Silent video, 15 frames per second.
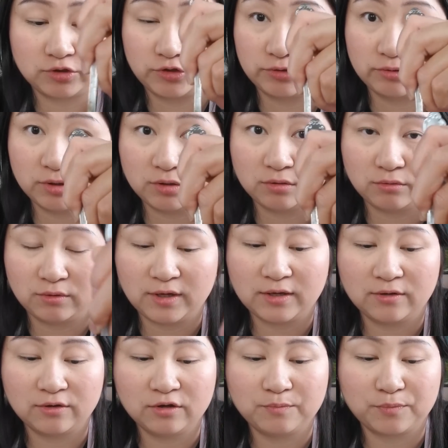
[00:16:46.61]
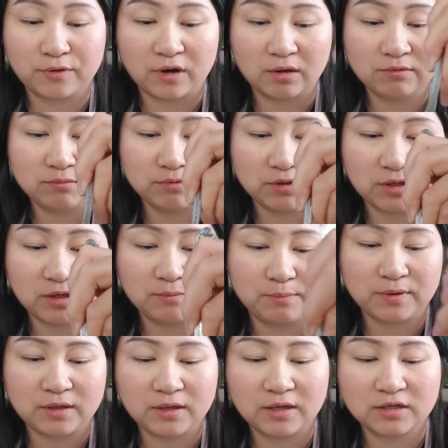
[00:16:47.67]
True, it could probably
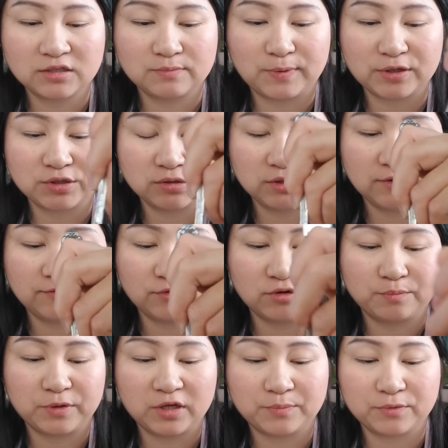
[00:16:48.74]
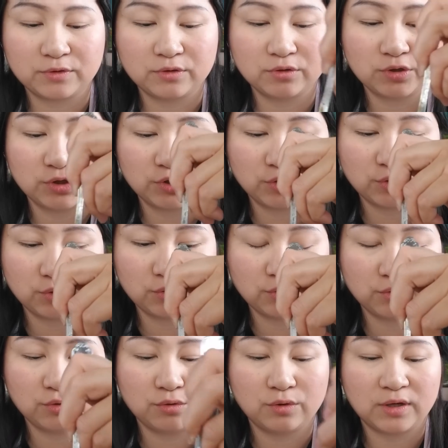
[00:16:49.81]
be, especially for people
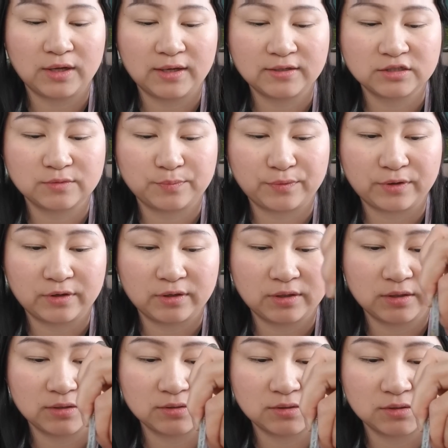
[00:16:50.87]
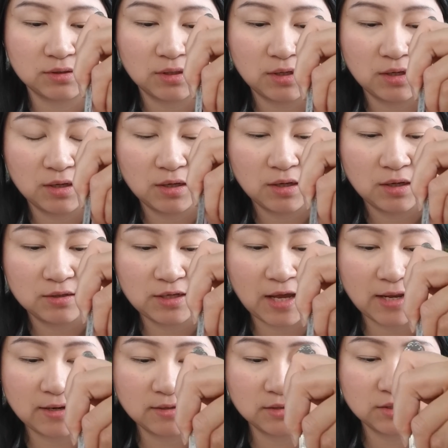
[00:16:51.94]
who experience
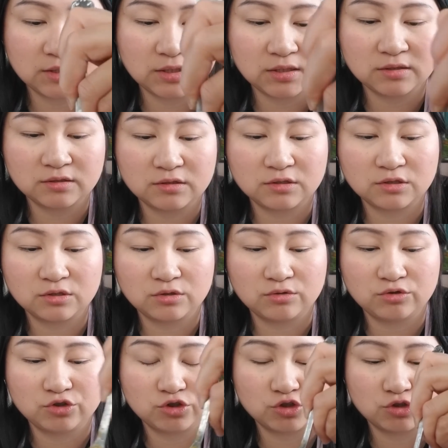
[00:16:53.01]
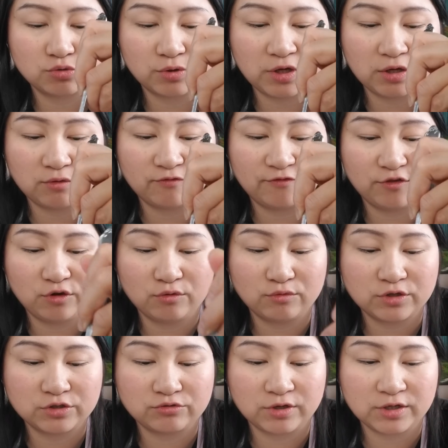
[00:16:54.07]
tendencies to treat food
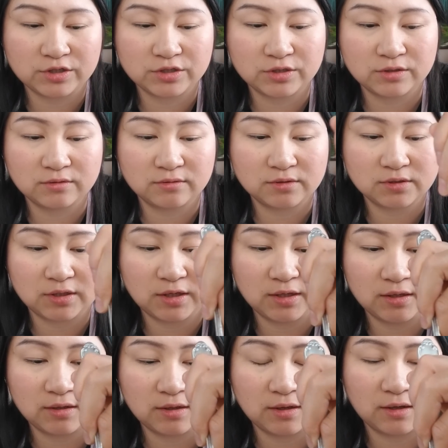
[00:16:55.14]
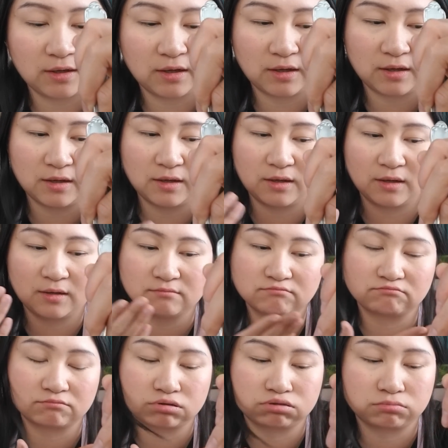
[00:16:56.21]
restrictions in a
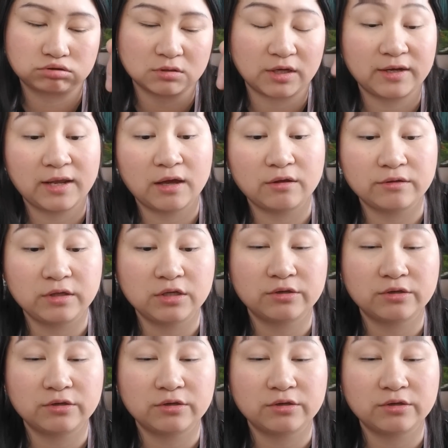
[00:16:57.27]
Unhealthy